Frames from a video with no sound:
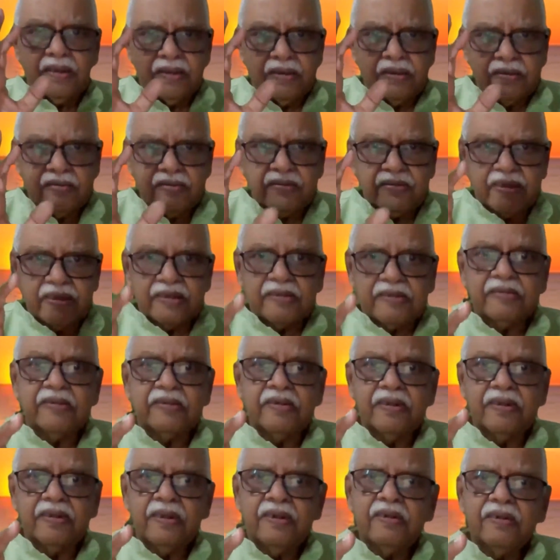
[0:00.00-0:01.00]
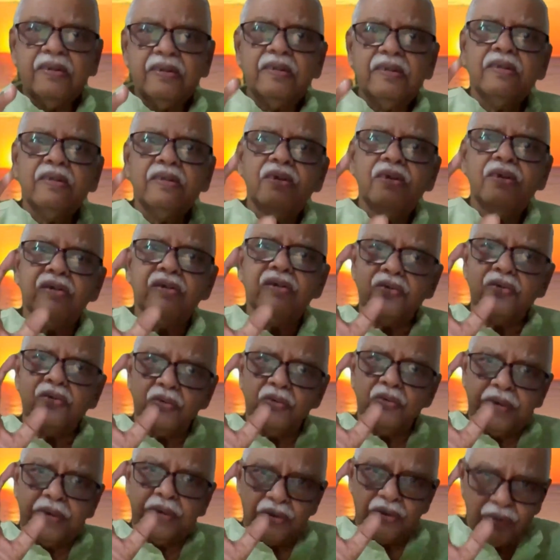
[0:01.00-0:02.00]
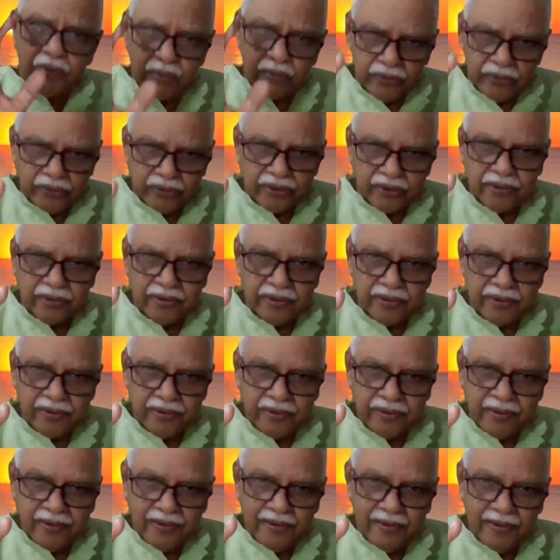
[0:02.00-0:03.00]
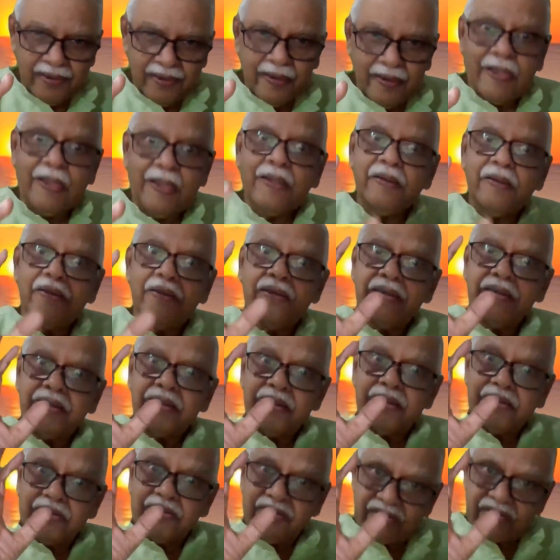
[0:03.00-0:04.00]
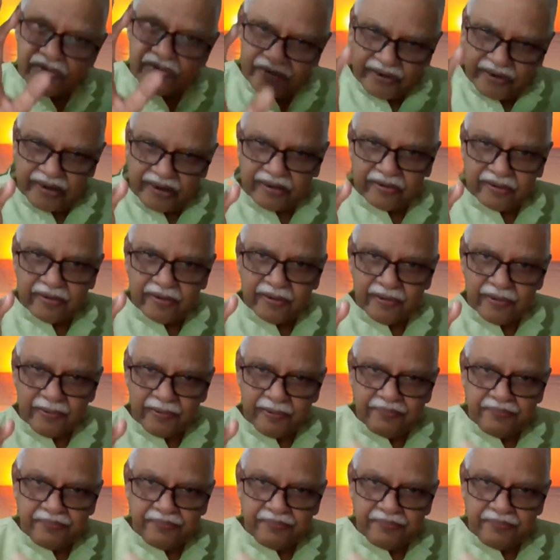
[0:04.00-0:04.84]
is considered to be good in strength.